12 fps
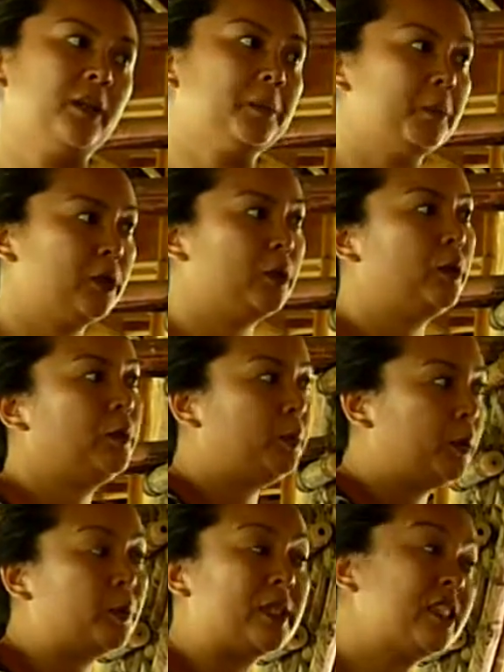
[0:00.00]
Our patrol
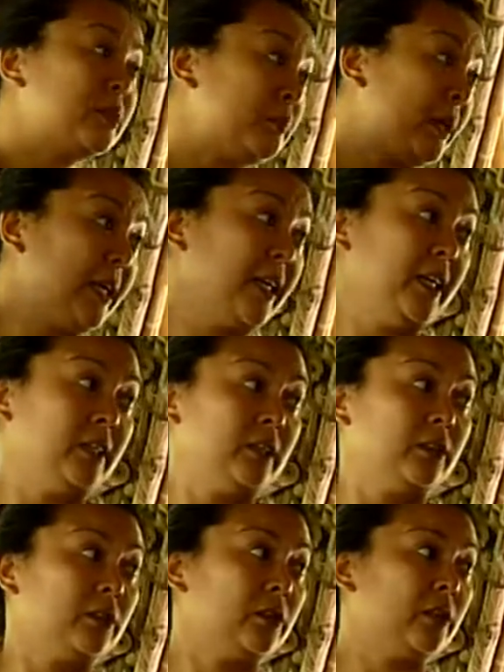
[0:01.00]
boat went speeding
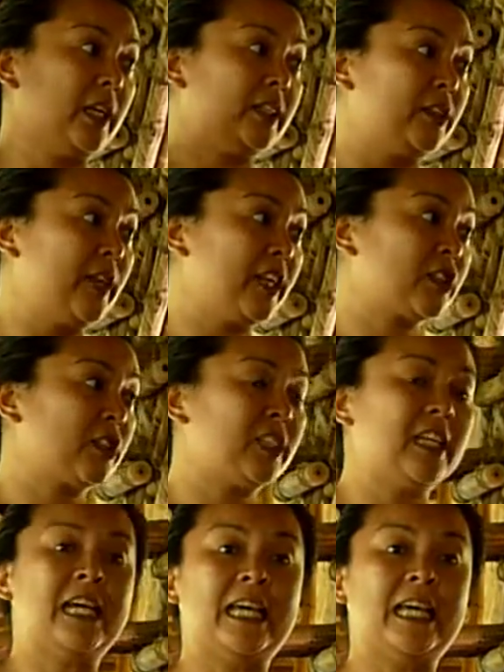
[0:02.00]
to that direction.